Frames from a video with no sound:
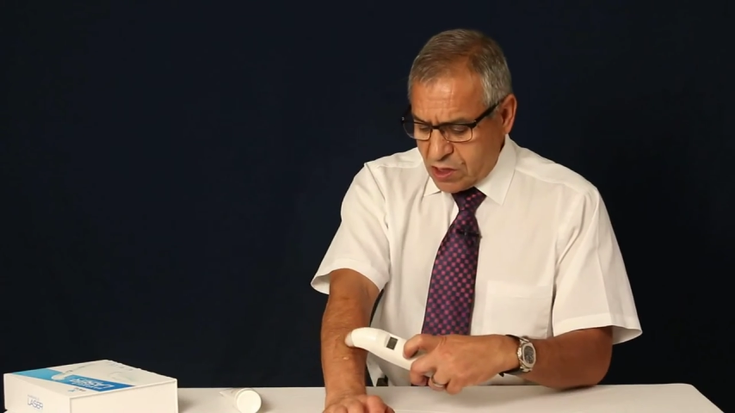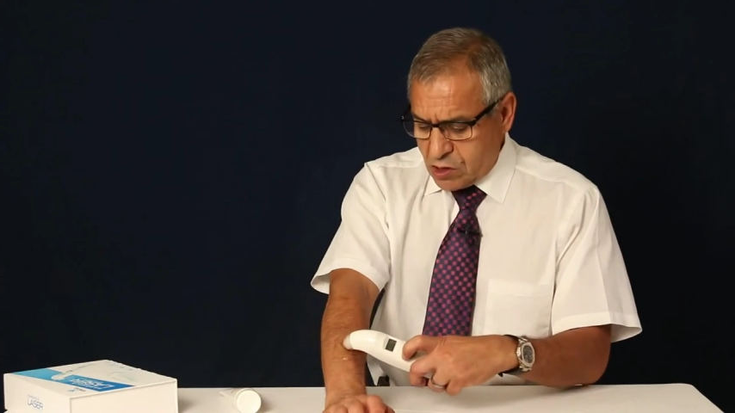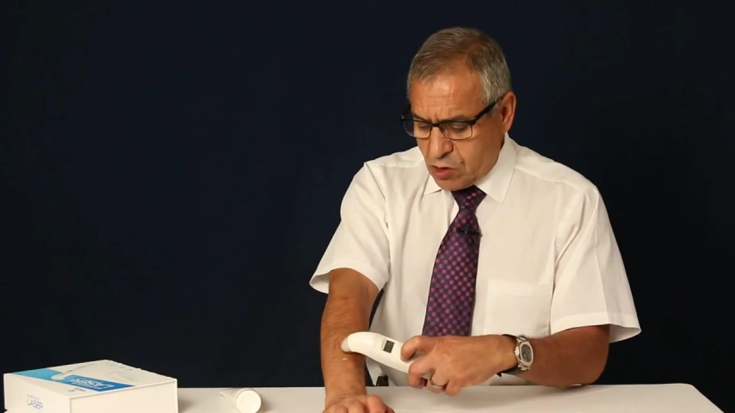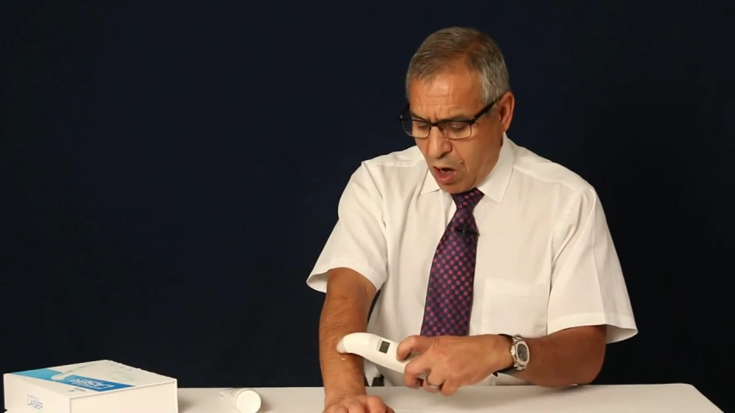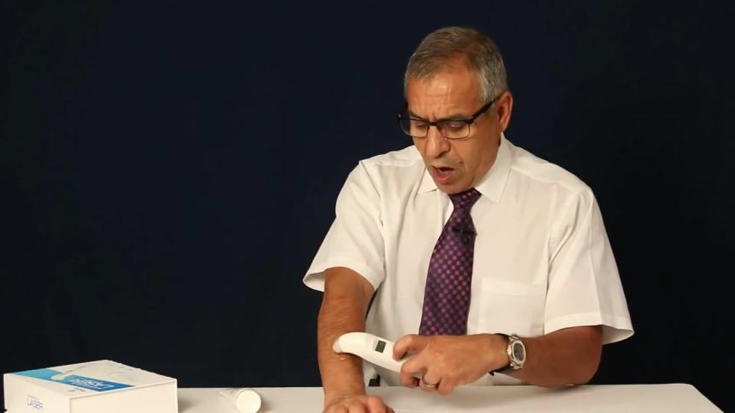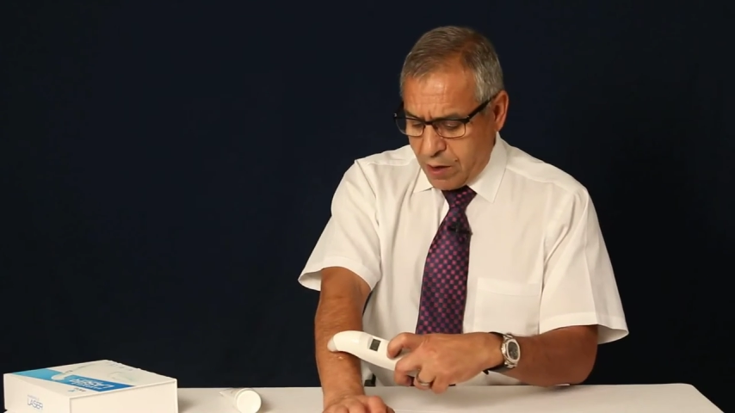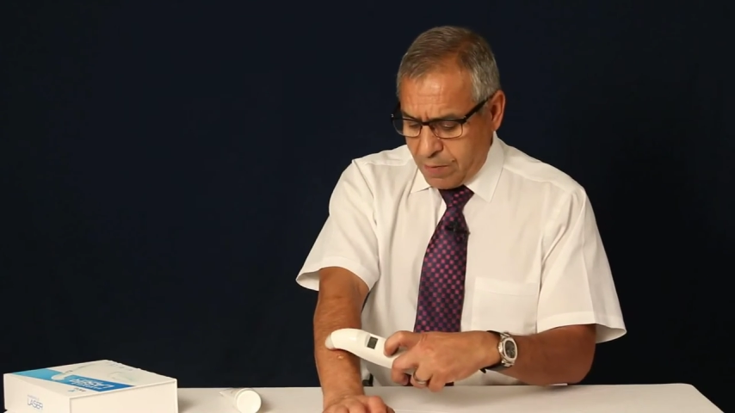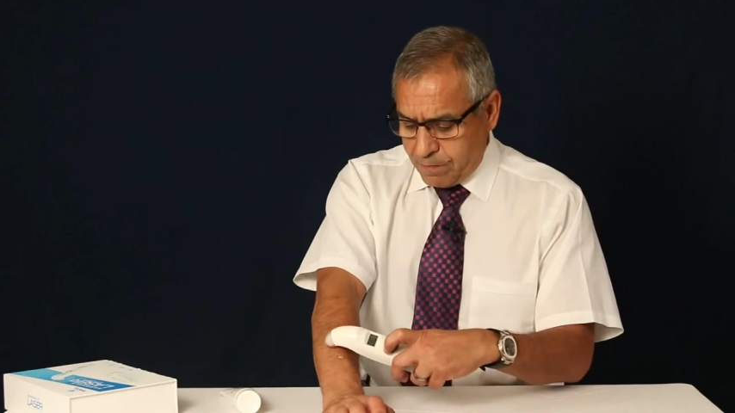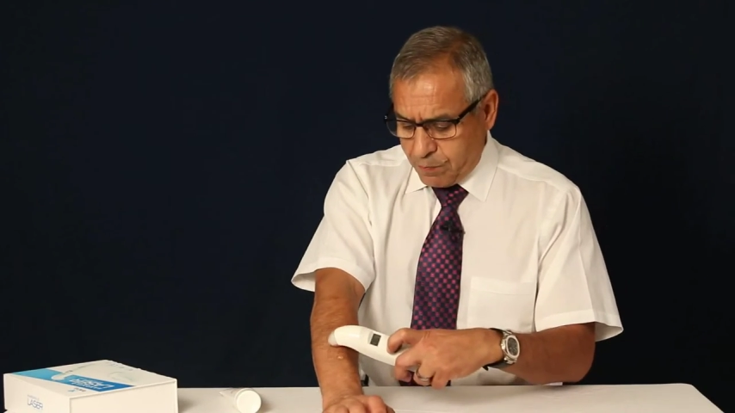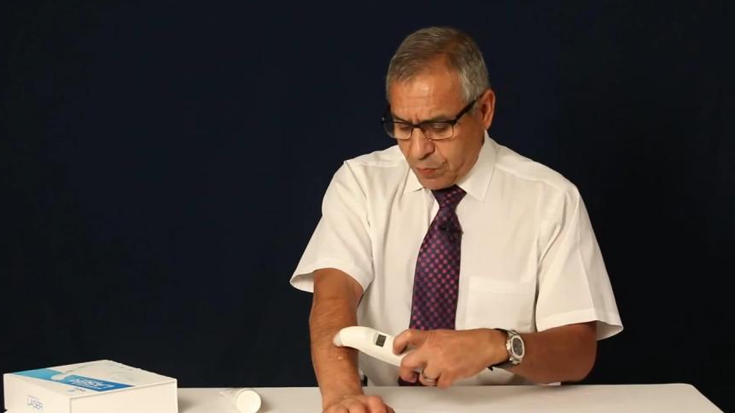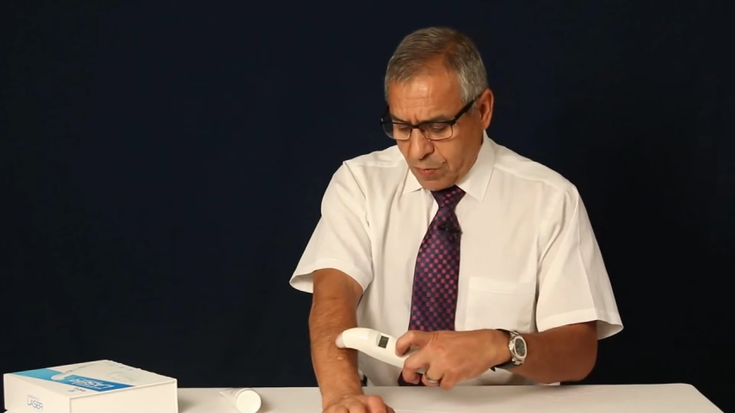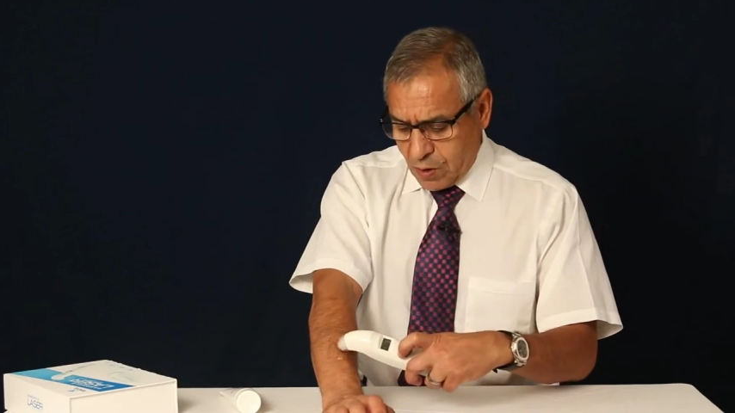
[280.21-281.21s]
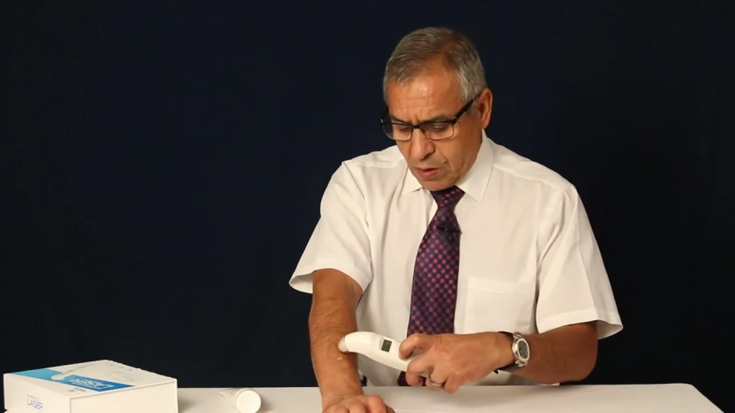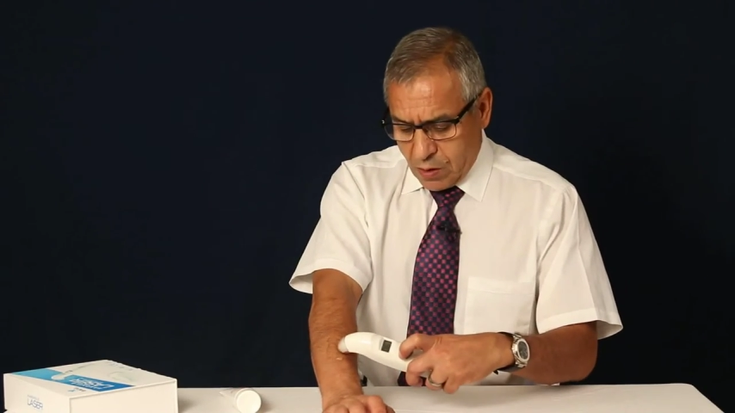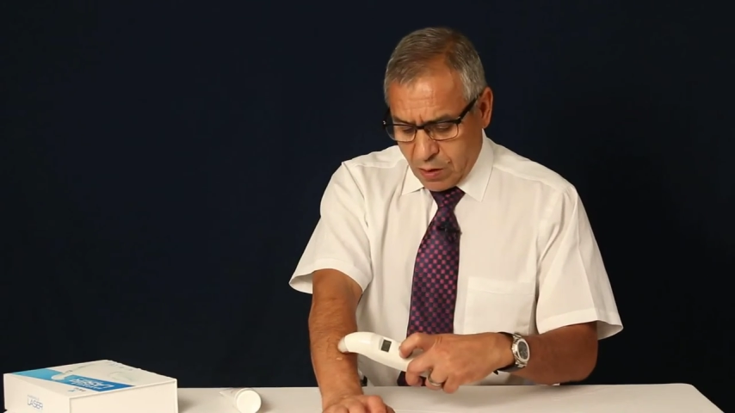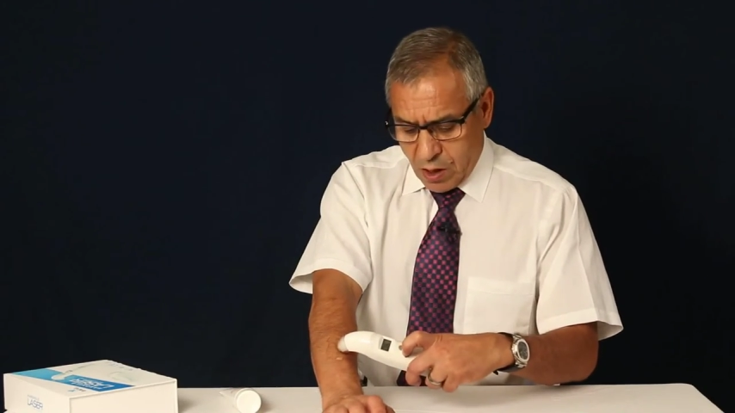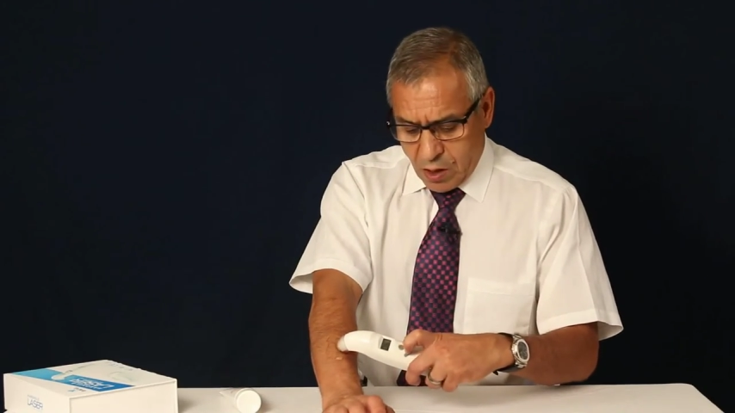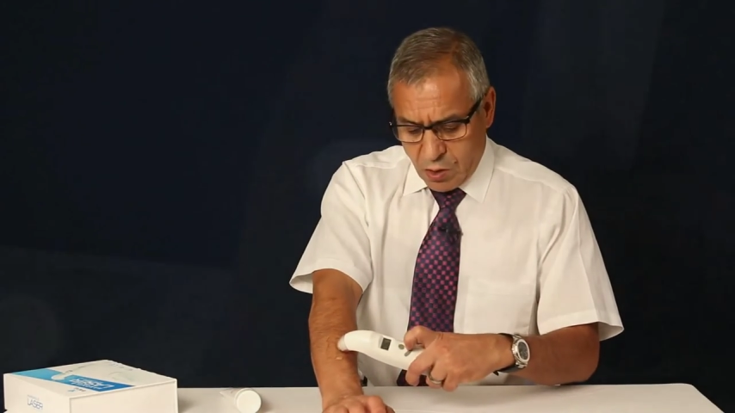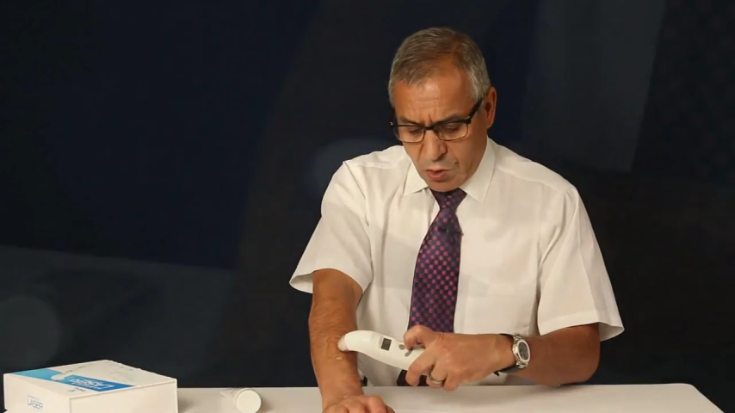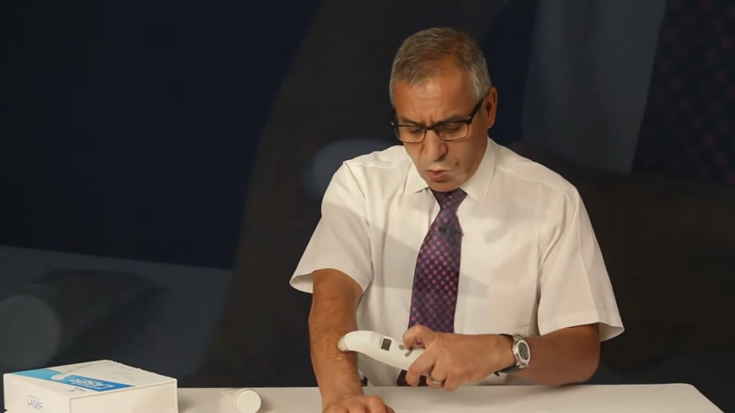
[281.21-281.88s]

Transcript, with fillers: is done, then